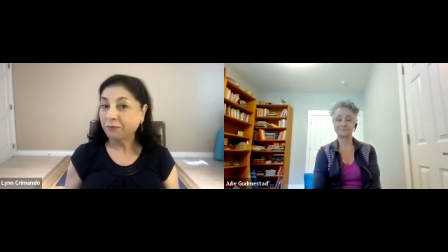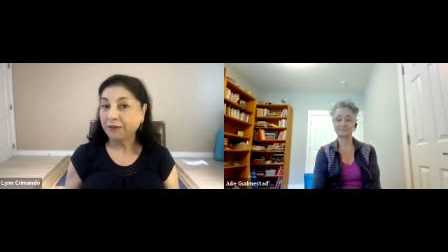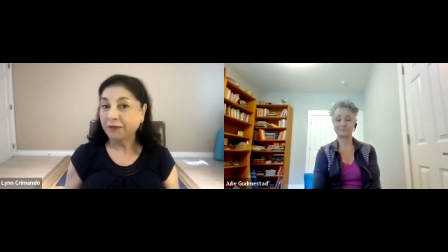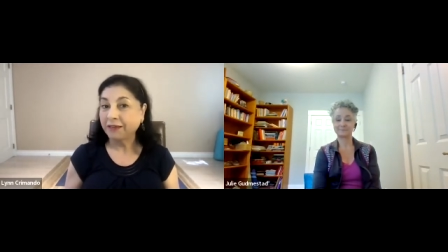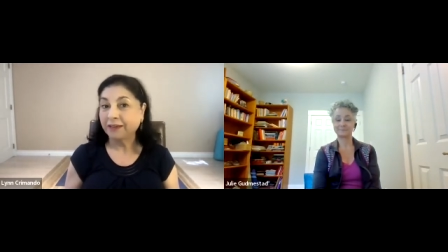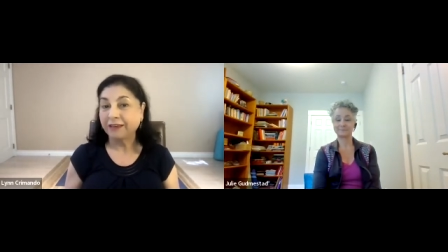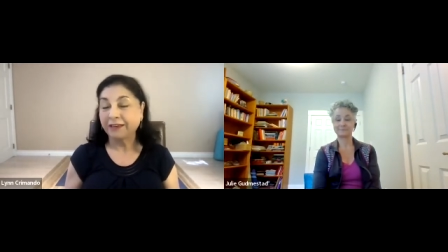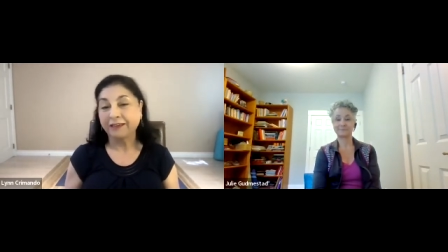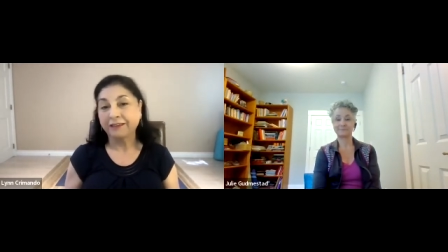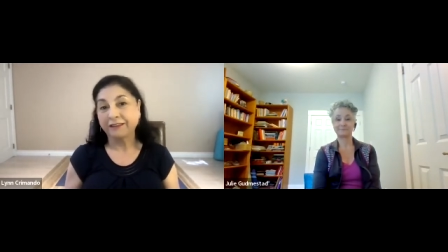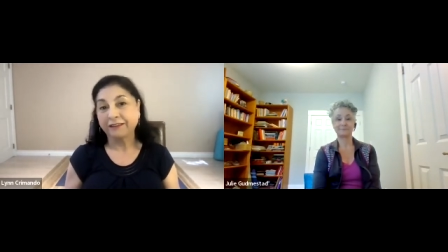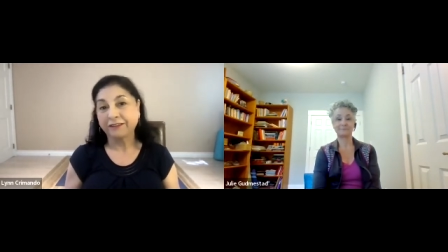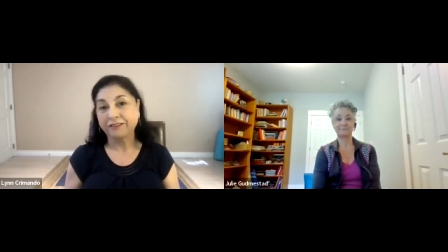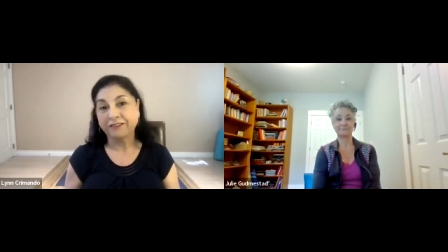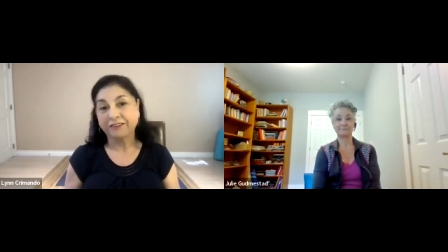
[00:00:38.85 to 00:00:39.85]
being in
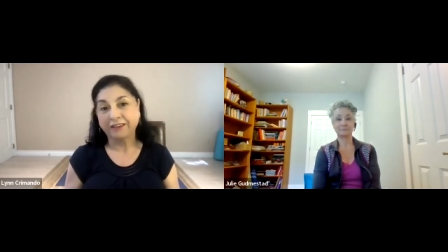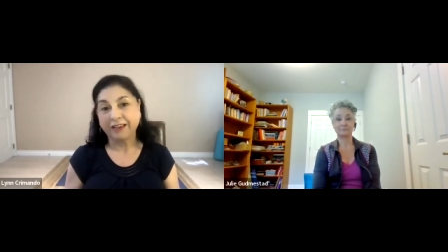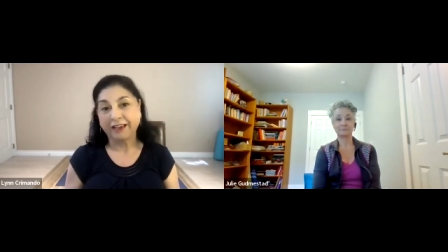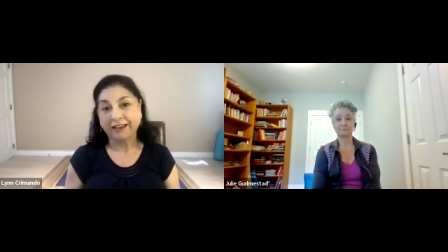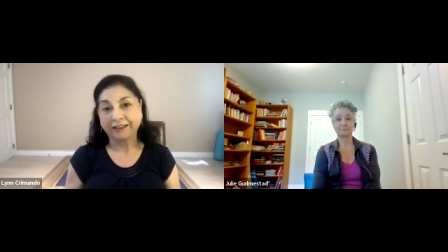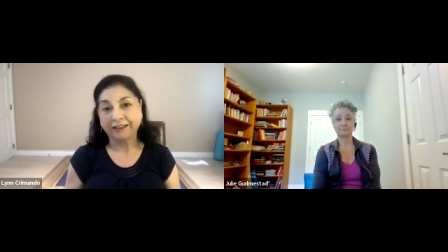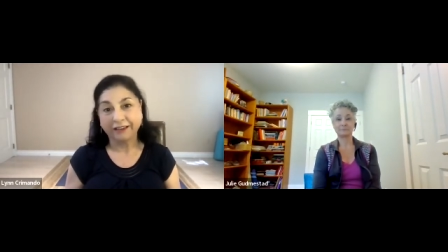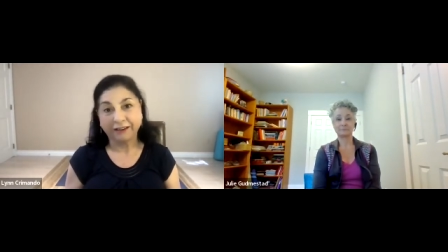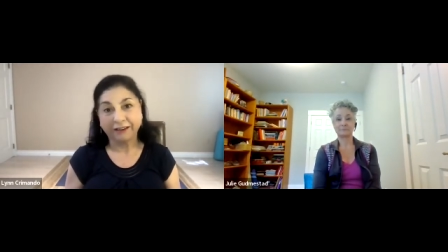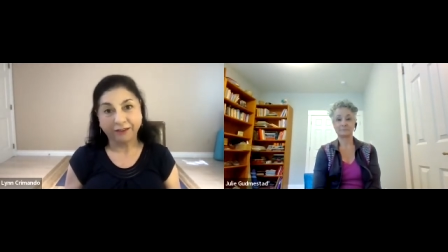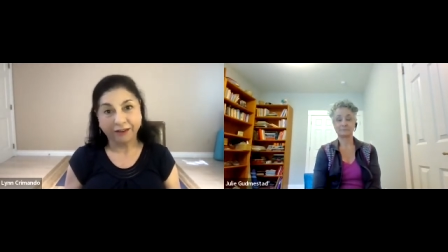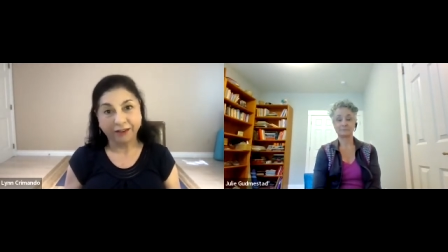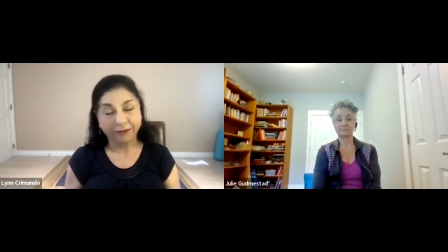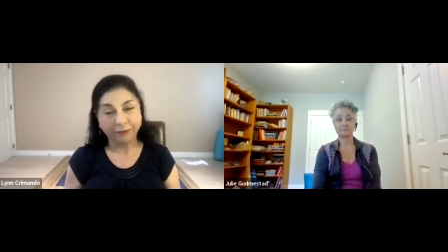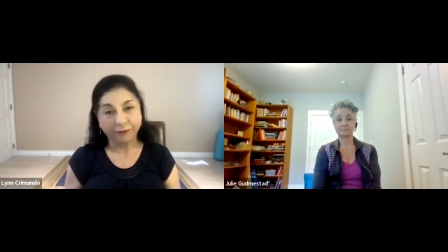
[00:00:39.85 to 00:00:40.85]
the Seattle
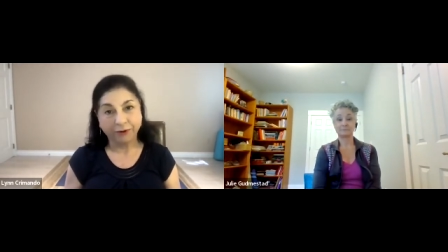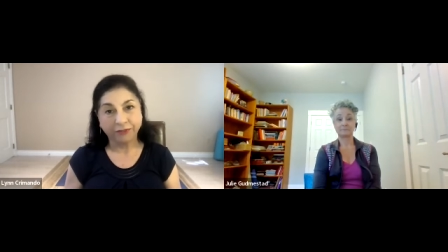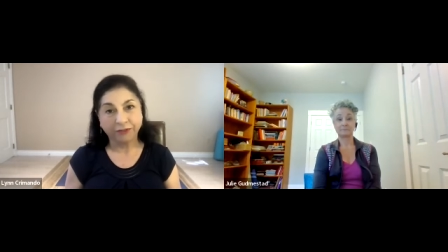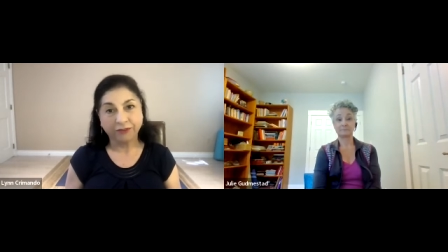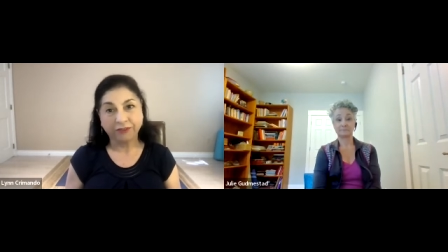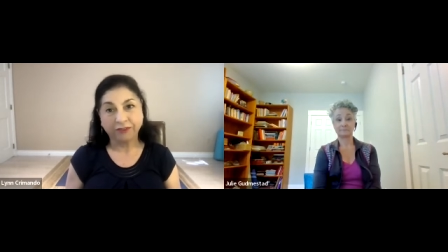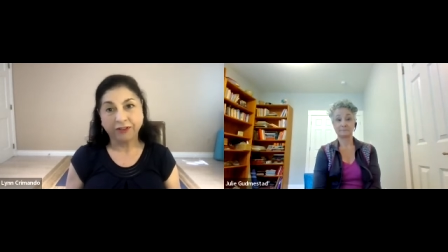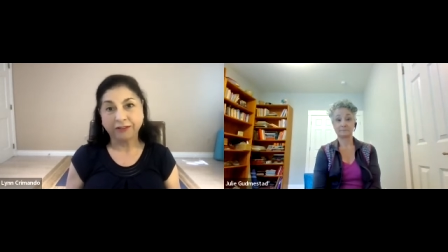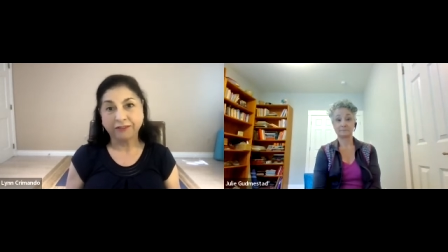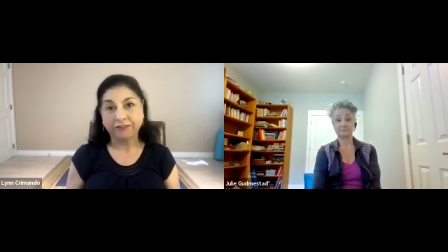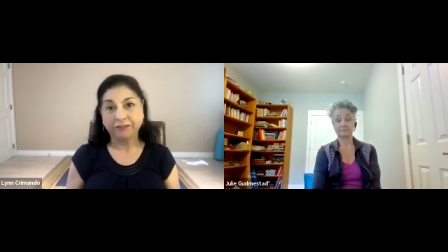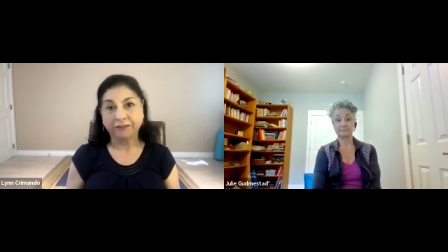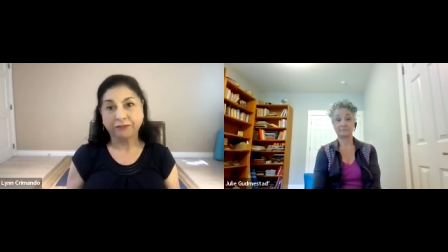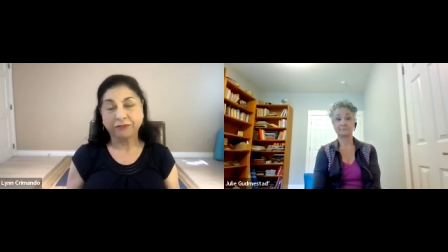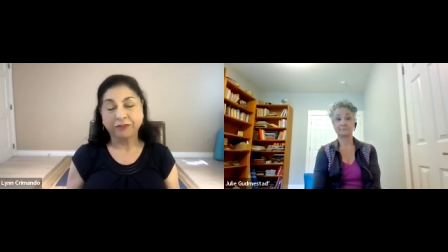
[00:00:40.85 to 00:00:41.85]
area where there's
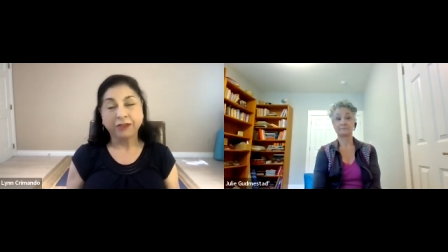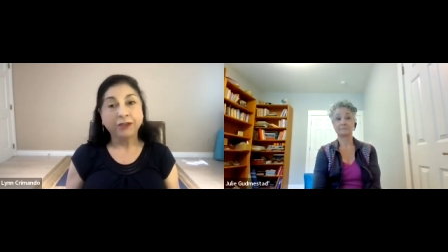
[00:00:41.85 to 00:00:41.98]
lots of